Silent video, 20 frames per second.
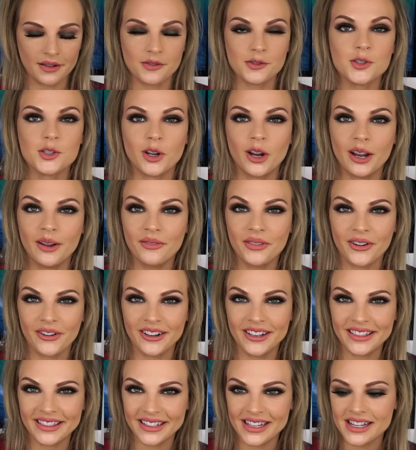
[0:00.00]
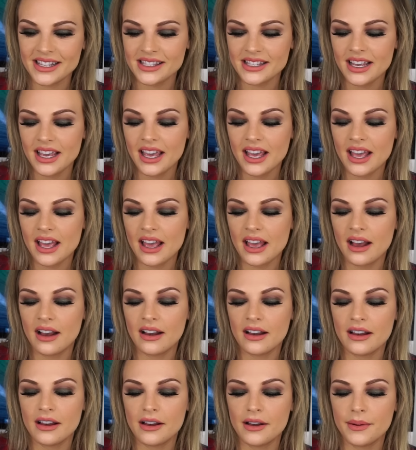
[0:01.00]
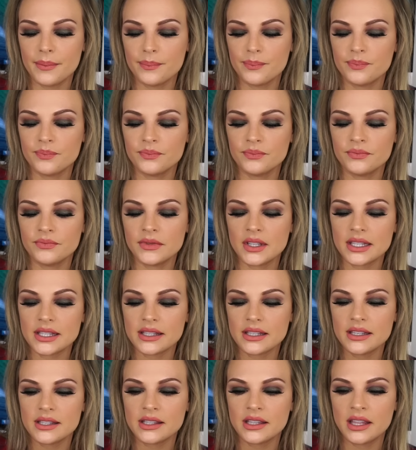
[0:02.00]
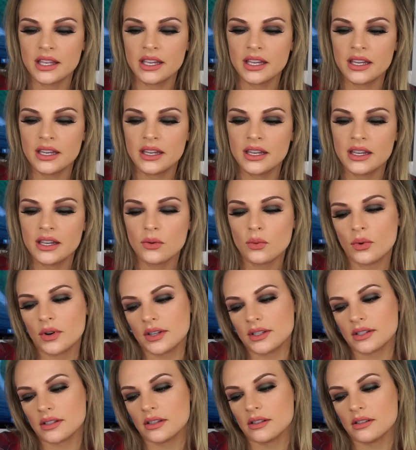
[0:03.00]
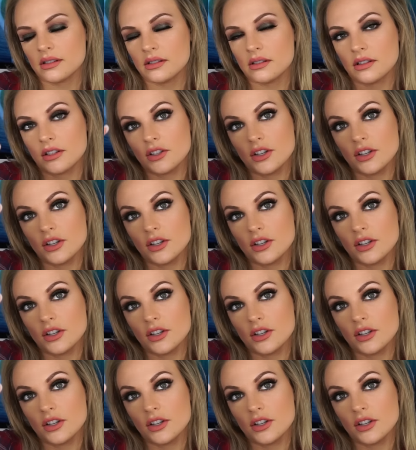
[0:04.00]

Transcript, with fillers: Sorry, I'm throwing things. Um, this is the, what is this?